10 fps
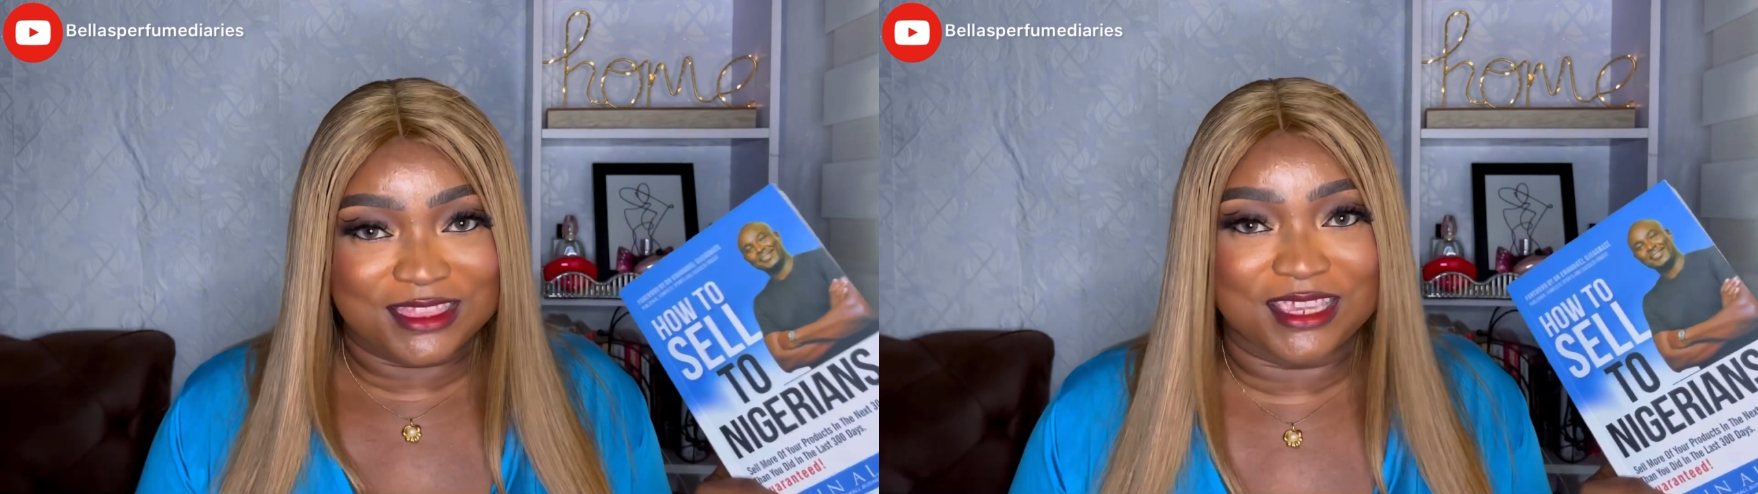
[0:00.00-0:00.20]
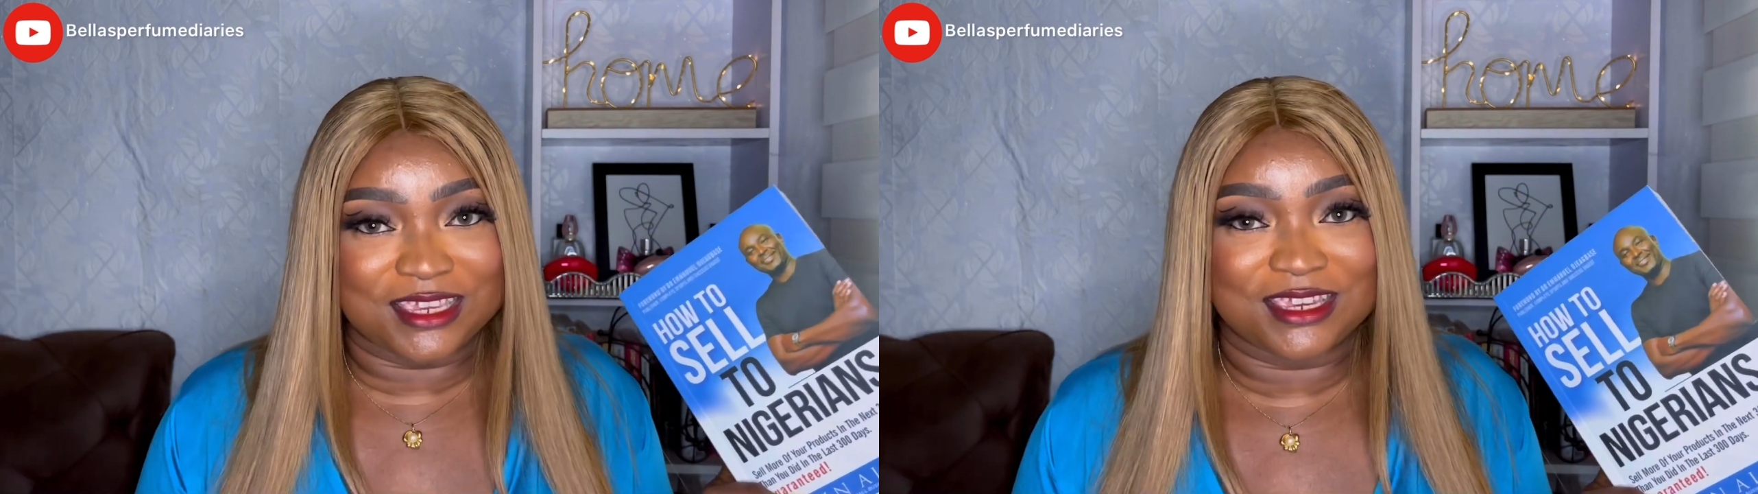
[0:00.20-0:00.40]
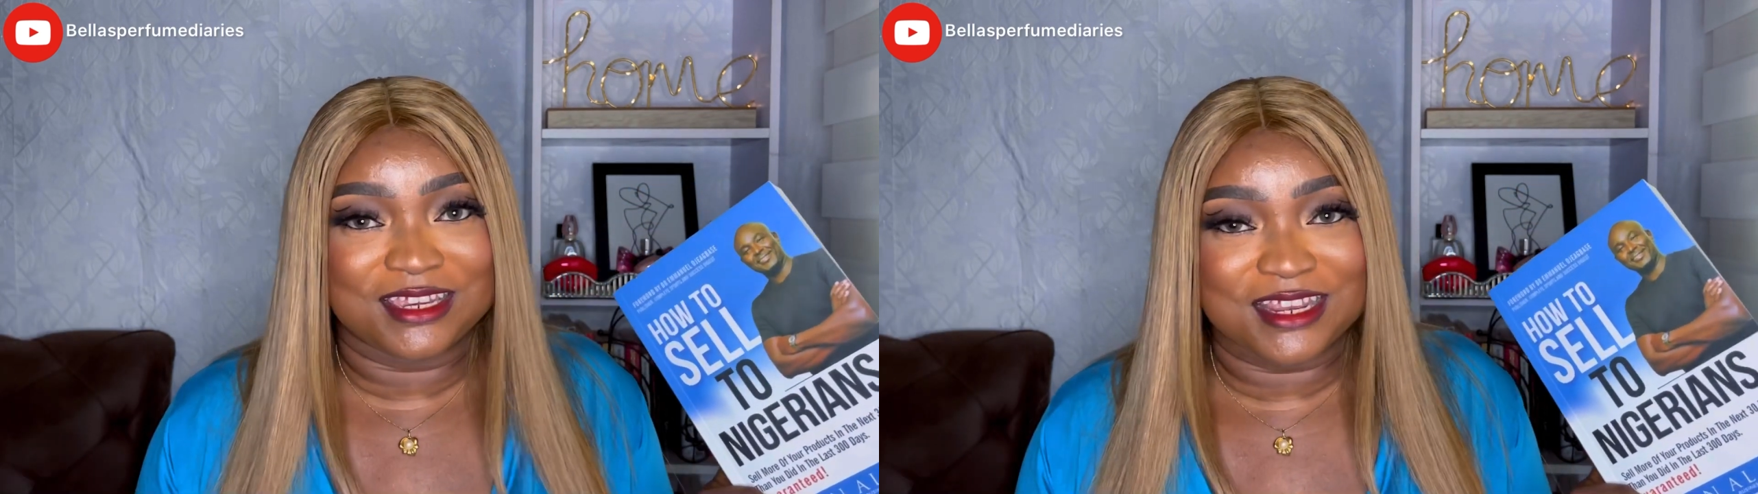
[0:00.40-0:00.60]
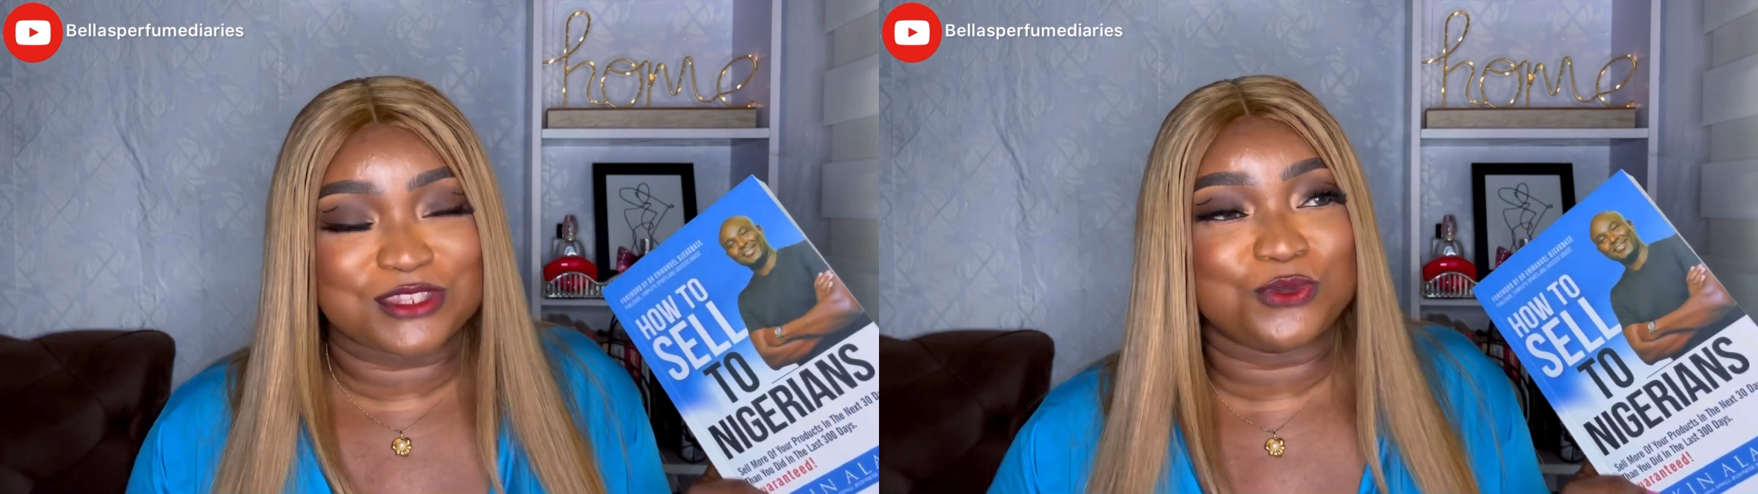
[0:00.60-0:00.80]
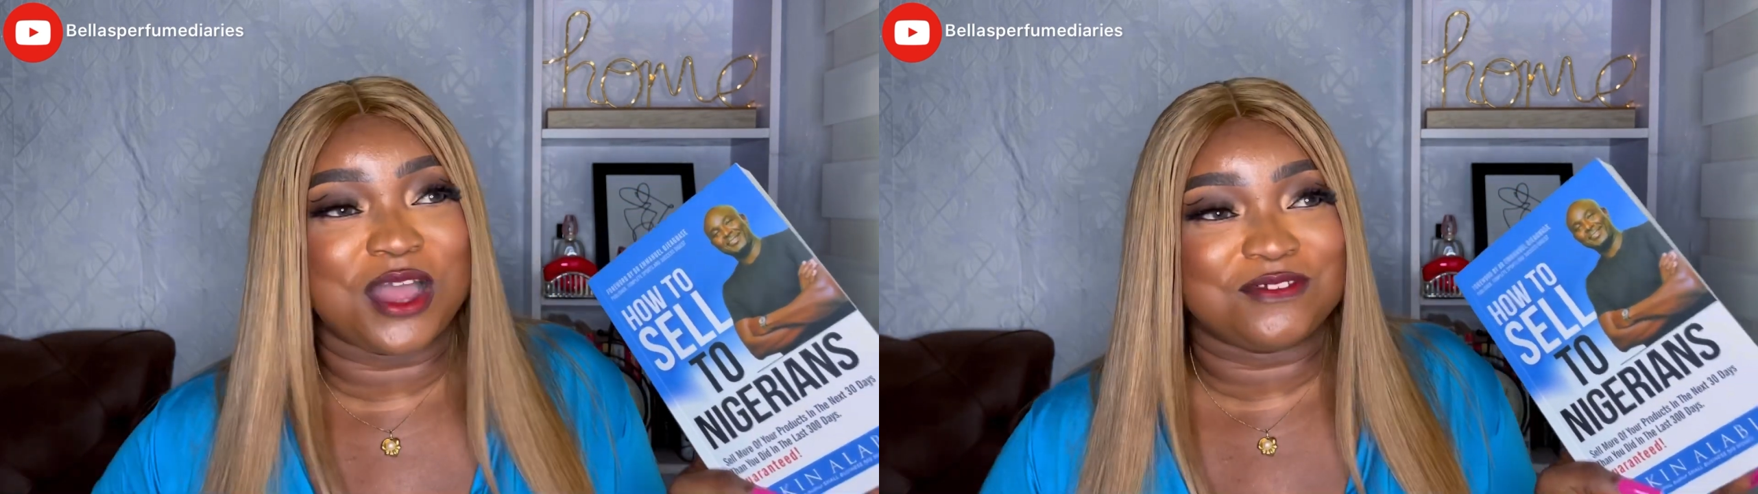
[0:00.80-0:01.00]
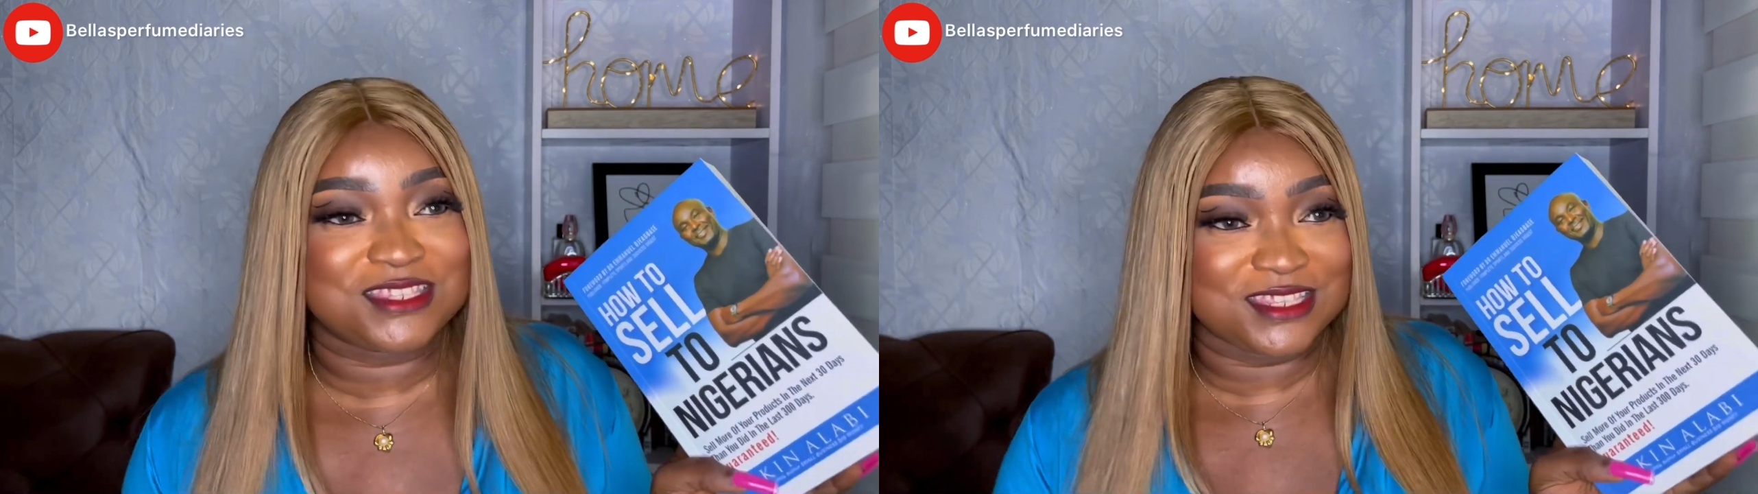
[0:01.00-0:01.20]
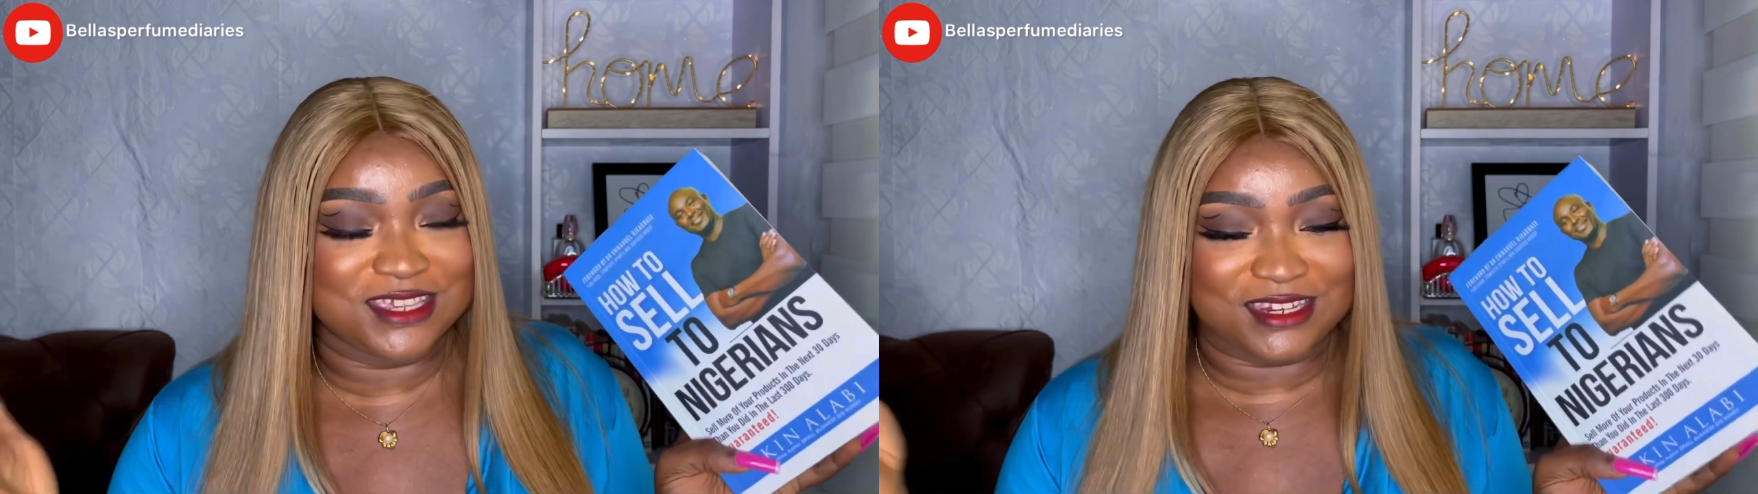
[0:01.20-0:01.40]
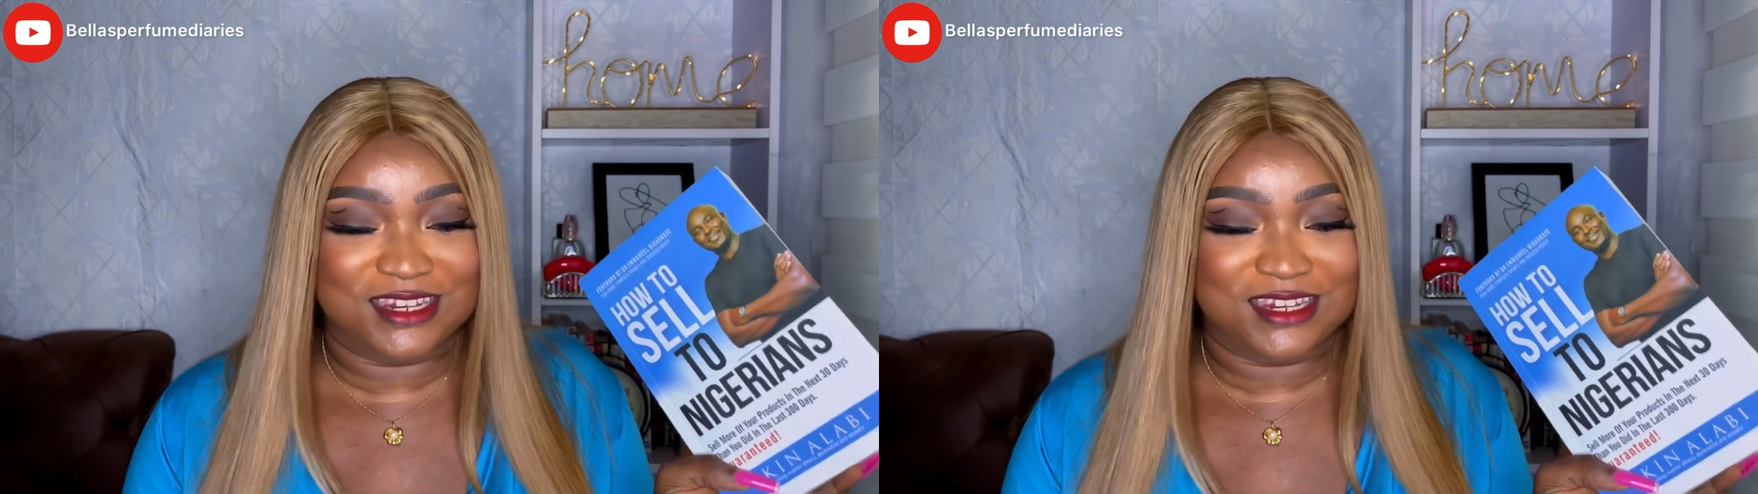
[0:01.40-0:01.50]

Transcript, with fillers: thing that you have seen,